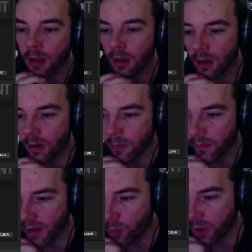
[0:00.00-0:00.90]

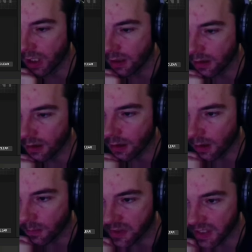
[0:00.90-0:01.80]
Then we
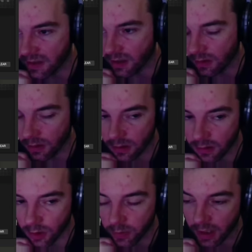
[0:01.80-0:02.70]
set our
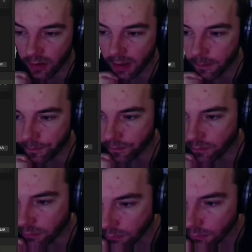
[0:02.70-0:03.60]
update rate,
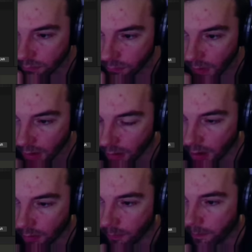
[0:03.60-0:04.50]

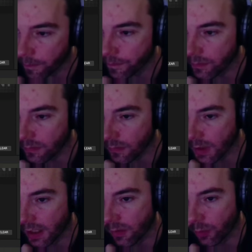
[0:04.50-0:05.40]
and
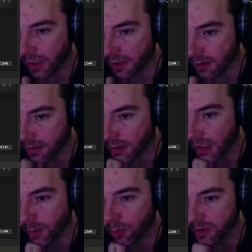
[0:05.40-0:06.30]
then we
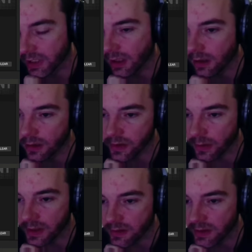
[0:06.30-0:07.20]
enable tick. So
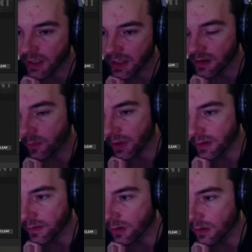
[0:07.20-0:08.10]
it's tick is off by
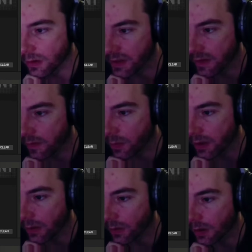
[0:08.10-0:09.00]
default, because if we're
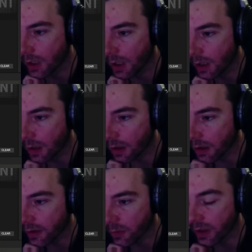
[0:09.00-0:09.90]

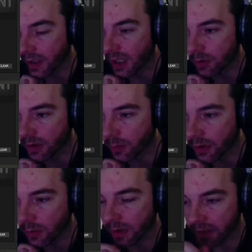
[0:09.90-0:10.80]
not enabled, then we
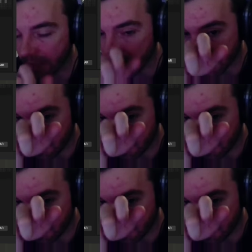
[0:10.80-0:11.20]
don't want a tick.